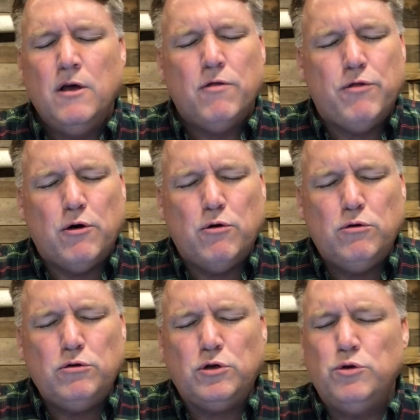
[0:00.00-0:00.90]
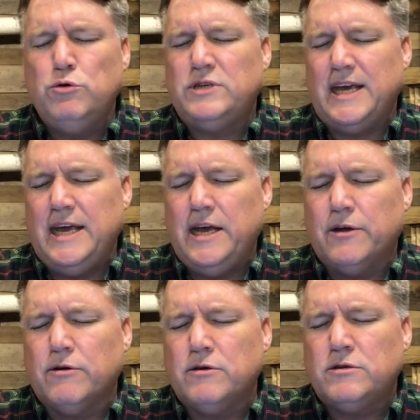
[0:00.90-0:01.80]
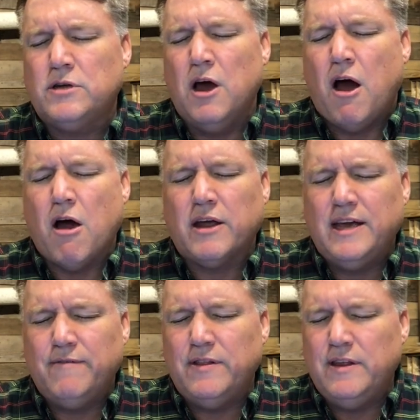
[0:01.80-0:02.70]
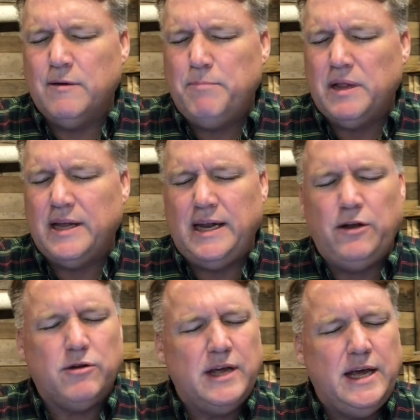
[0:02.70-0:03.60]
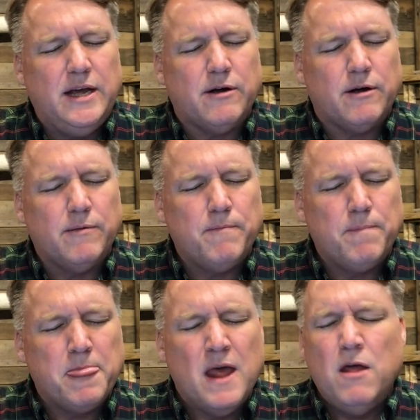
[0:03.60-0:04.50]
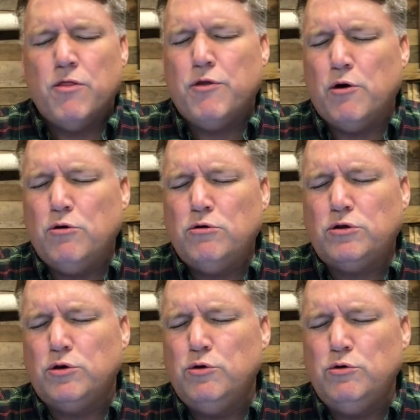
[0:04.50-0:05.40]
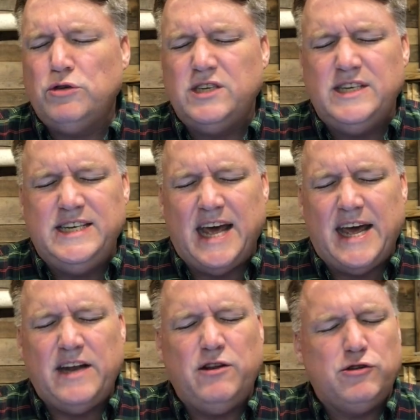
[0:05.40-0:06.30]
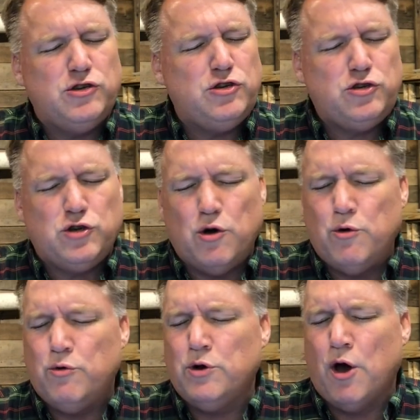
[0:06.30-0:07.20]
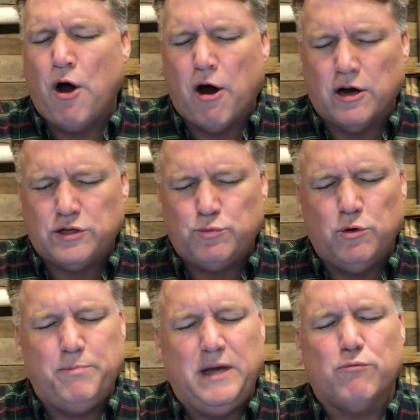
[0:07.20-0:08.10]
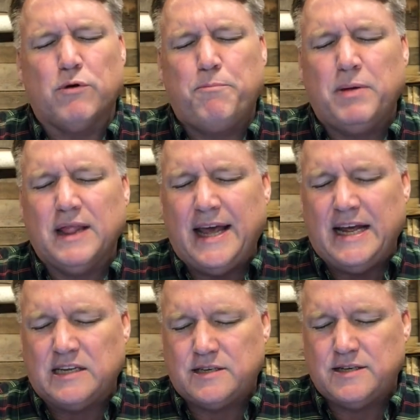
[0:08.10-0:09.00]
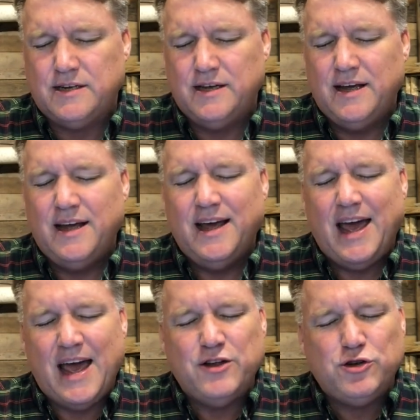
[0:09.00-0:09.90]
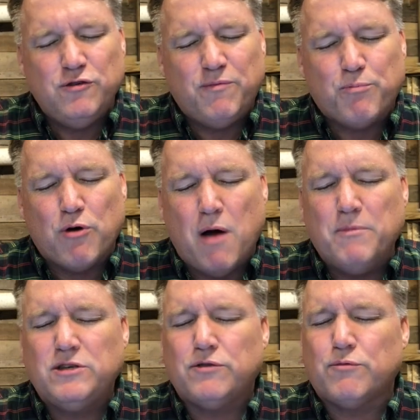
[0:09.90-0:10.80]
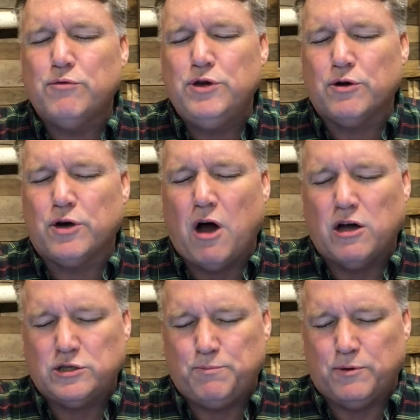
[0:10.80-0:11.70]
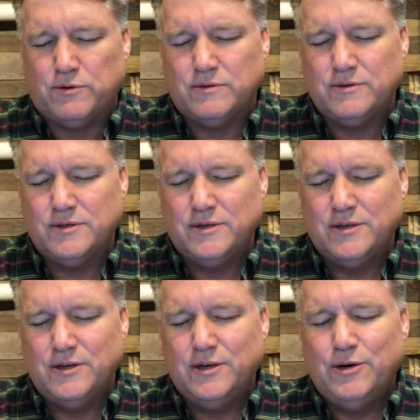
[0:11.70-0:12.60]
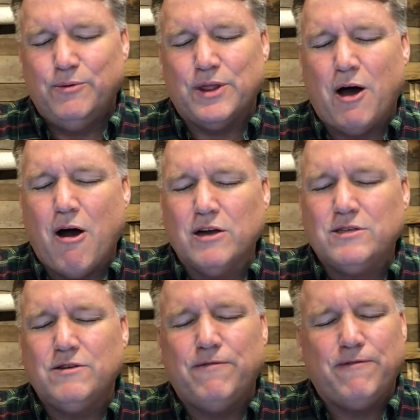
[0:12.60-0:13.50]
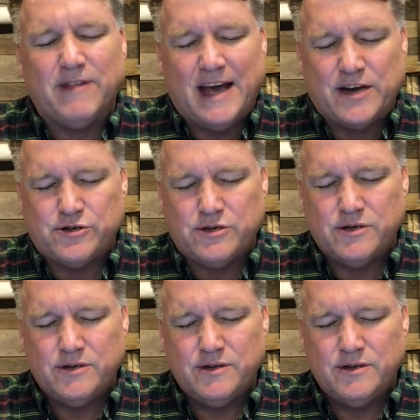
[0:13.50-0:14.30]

those whose ears are given the ability to hear, those whose dead stone hearts will be replaced, as you've promised through your gospel, with hearts of flesh,